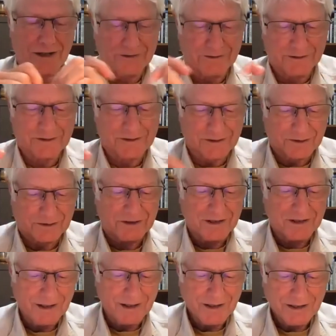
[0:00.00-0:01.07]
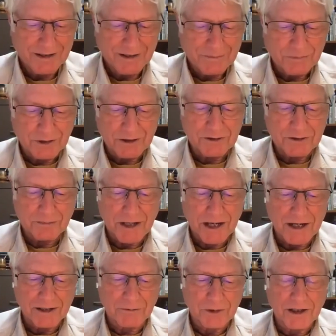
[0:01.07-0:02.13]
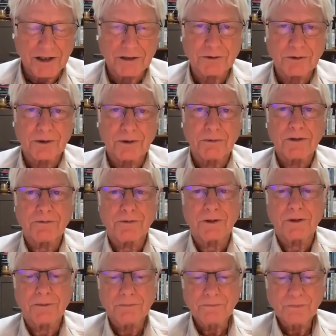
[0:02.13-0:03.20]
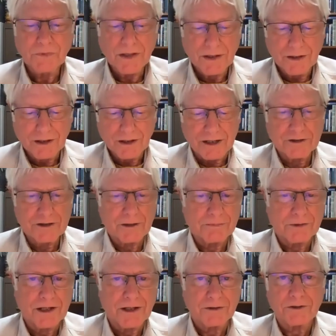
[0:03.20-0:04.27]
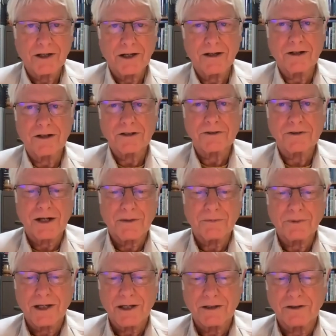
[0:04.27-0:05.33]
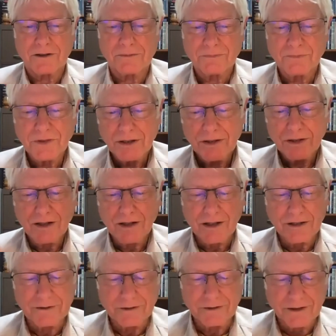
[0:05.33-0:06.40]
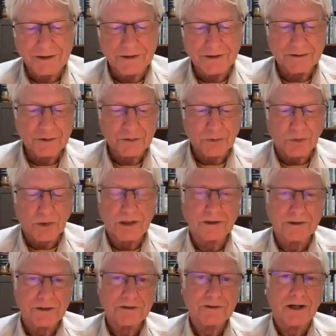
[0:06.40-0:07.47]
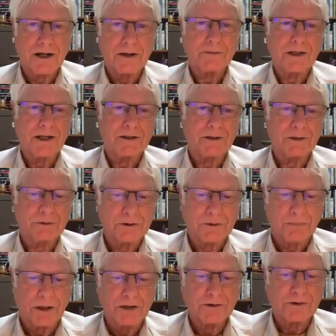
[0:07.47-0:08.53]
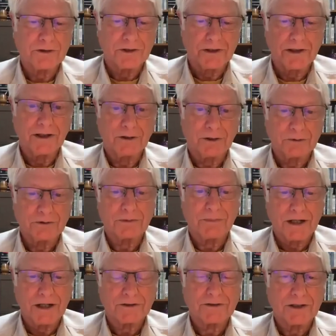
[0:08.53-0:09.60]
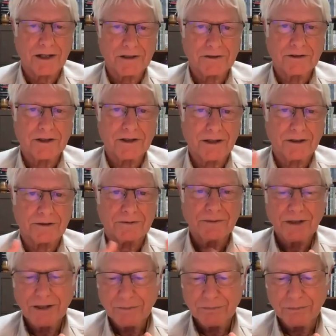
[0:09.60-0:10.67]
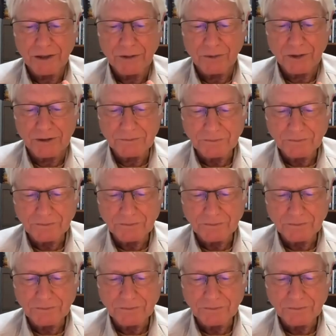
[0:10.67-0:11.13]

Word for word: It was so pretty dramatic. We got to a riffle. I jumped out, tied on a soft tackle. I, I swung this soft tackle. It was a partridge in yellow. It was about a size 10, big one.